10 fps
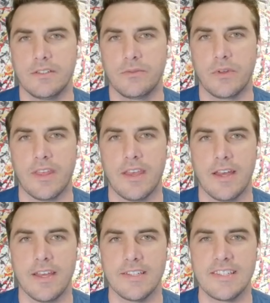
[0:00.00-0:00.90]
with
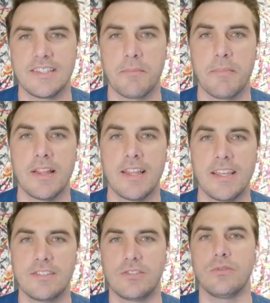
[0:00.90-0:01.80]
AI is its ability
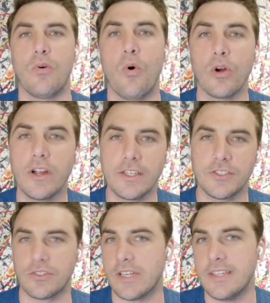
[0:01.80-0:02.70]
to
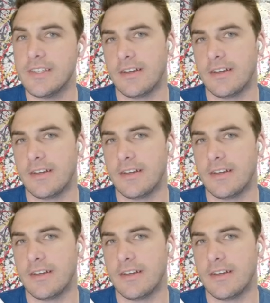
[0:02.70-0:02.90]
orchestrate